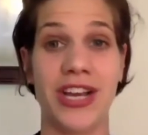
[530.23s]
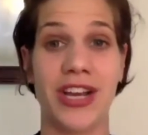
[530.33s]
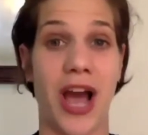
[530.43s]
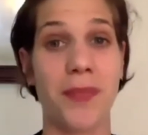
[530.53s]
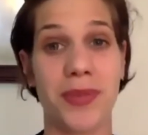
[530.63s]

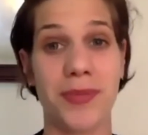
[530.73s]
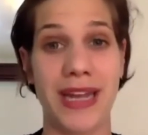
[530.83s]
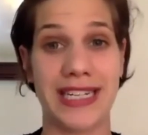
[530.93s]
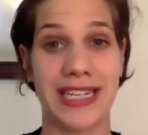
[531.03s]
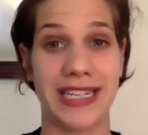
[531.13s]

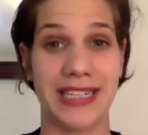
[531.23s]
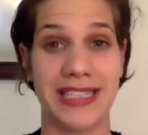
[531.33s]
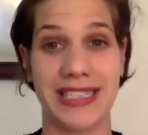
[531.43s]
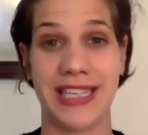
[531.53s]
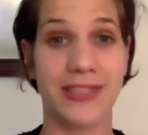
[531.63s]
complementing
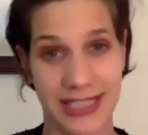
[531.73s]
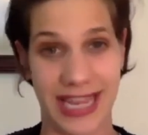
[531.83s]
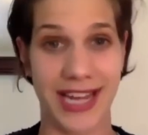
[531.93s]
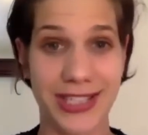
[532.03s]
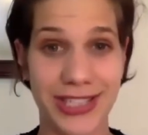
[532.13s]
skill
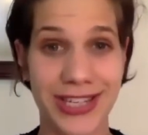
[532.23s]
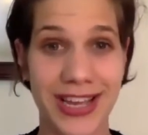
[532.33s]
sets.